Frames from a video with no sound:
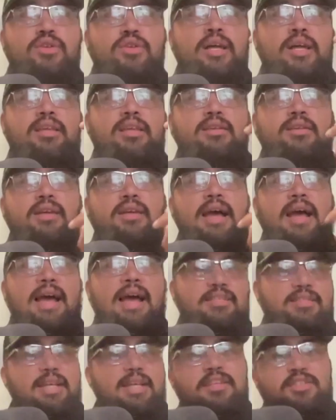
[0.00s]
like
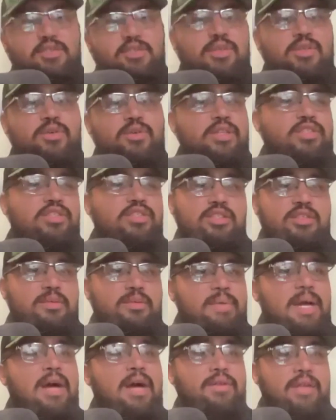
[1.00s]
answering questions
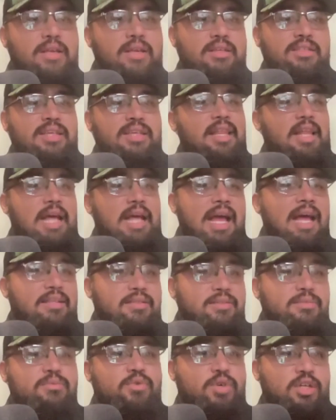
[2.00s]
about like, because I
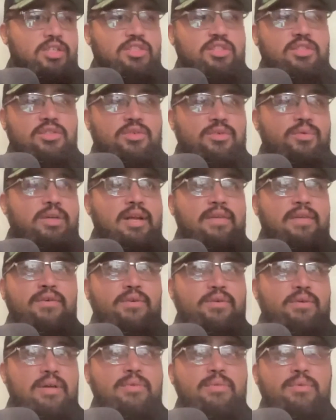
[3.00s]
had some questions or
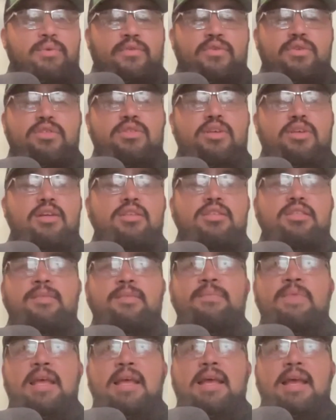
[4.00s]
whatever when we first talked,
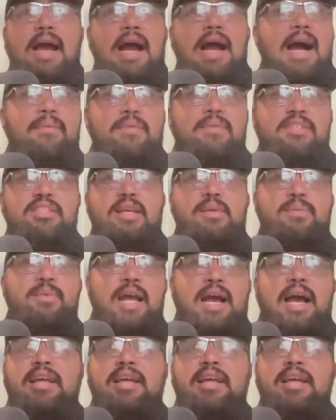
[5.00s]
and I'm the same way.